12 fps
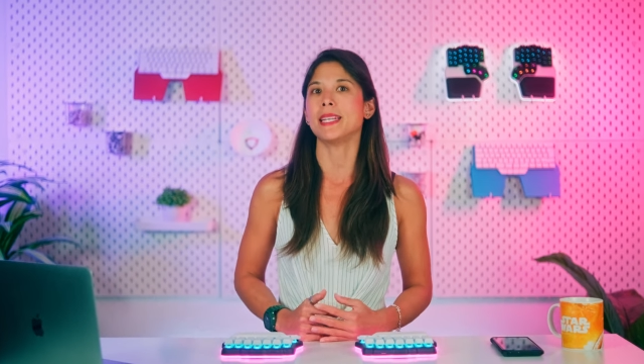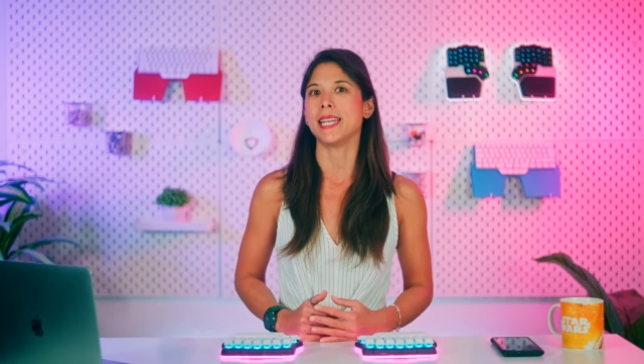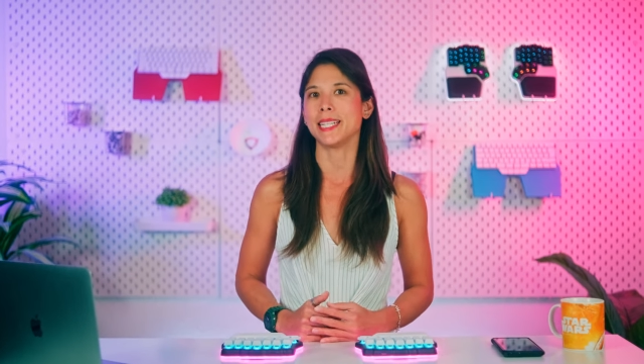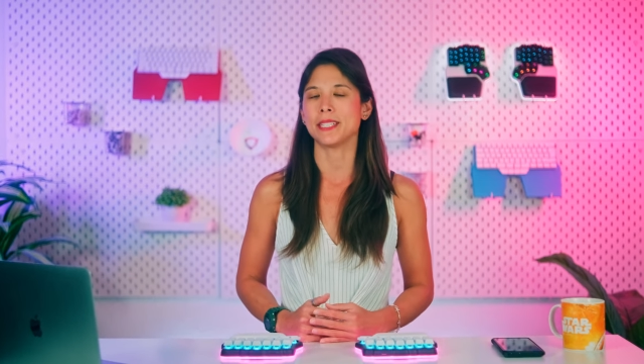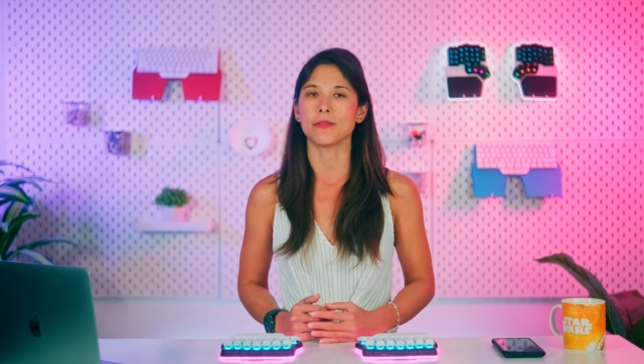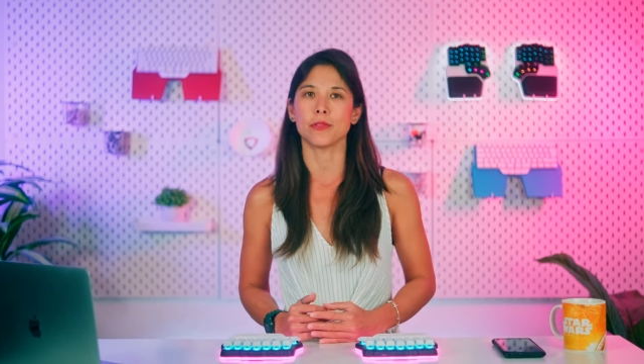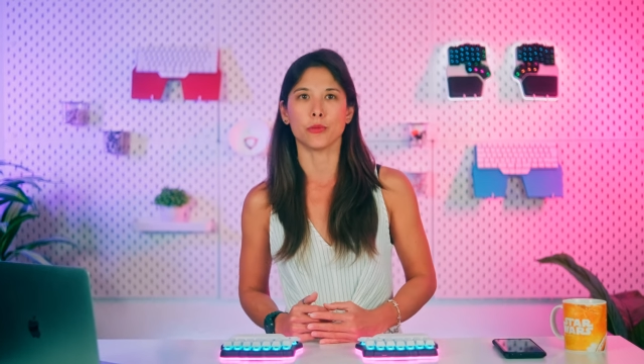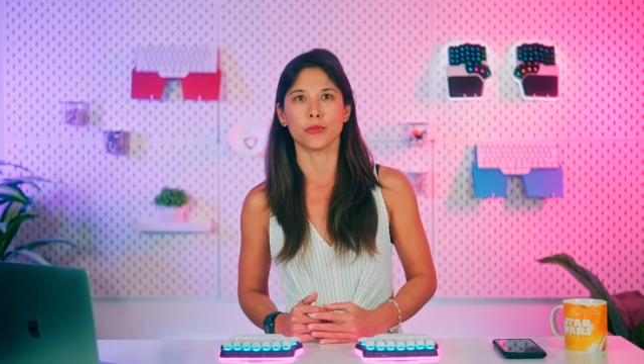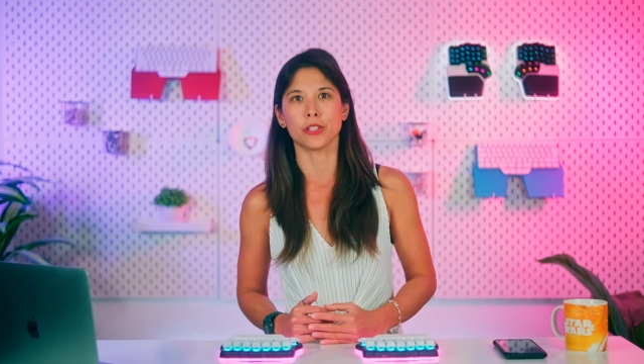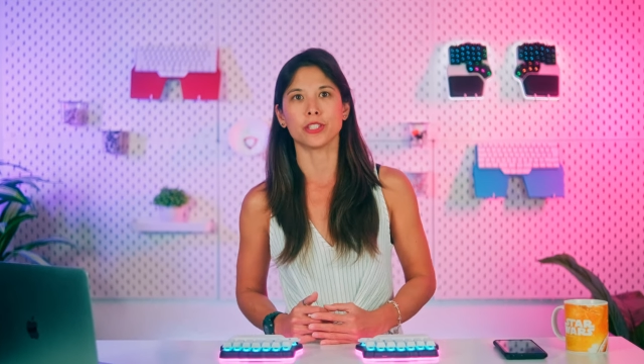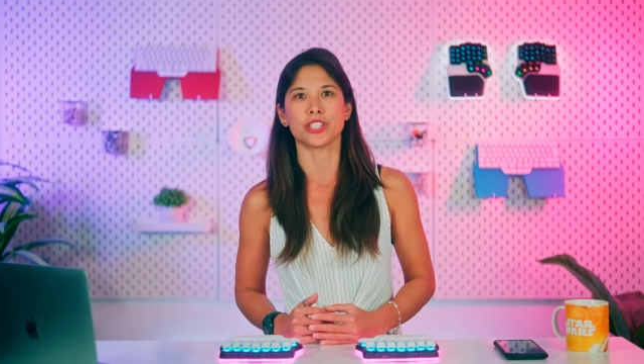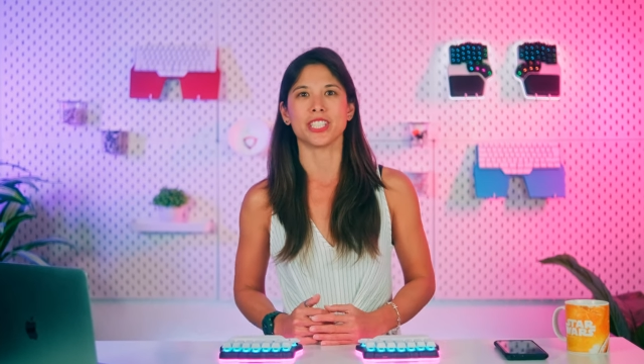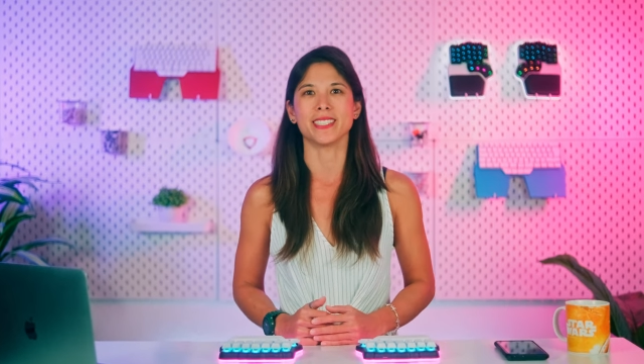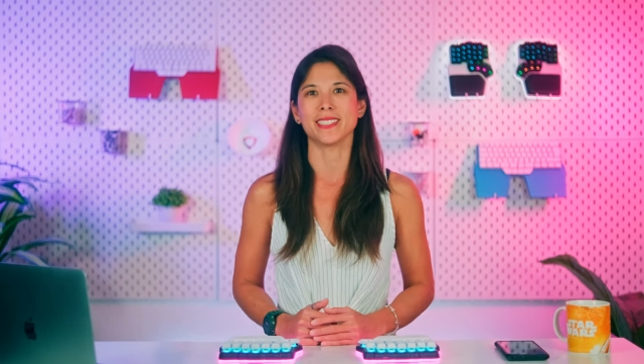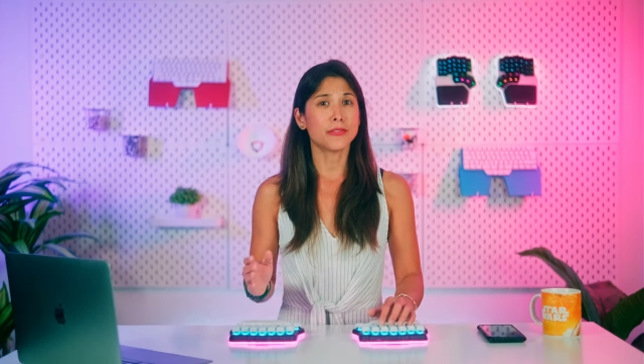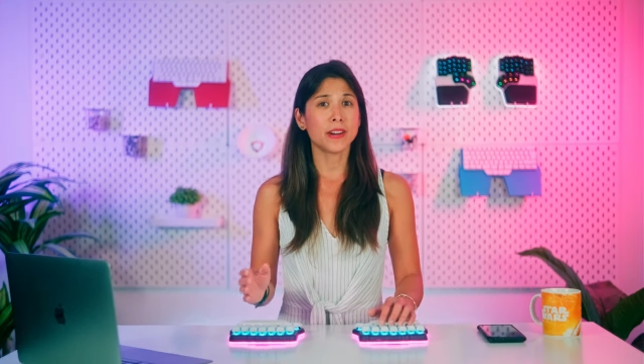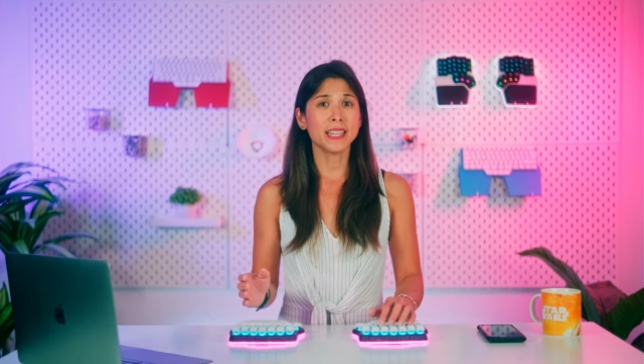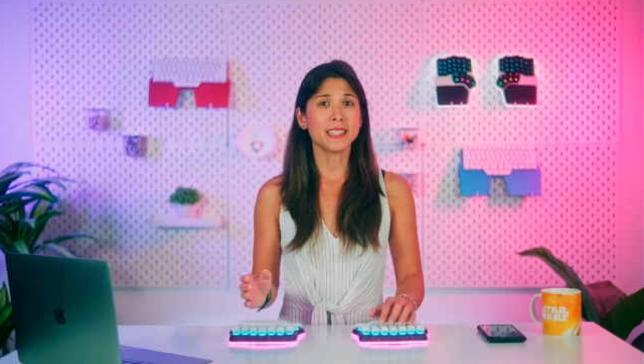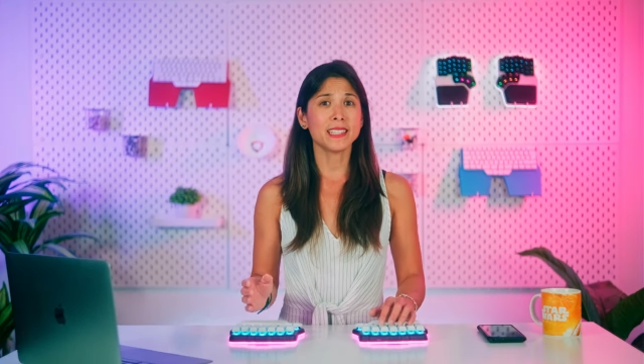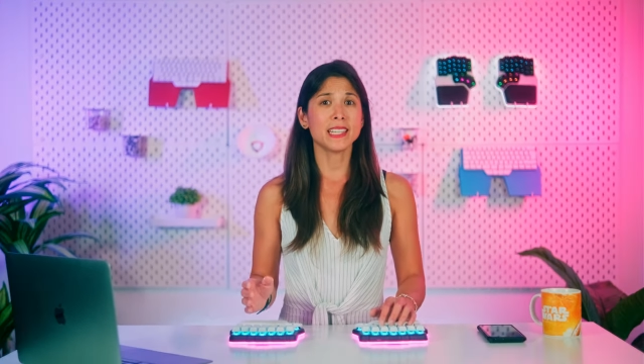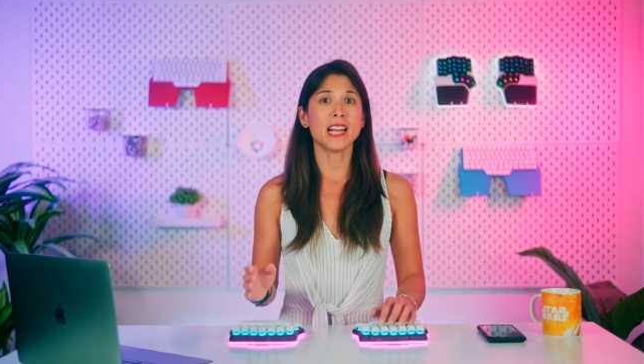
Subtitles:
native version. Finally,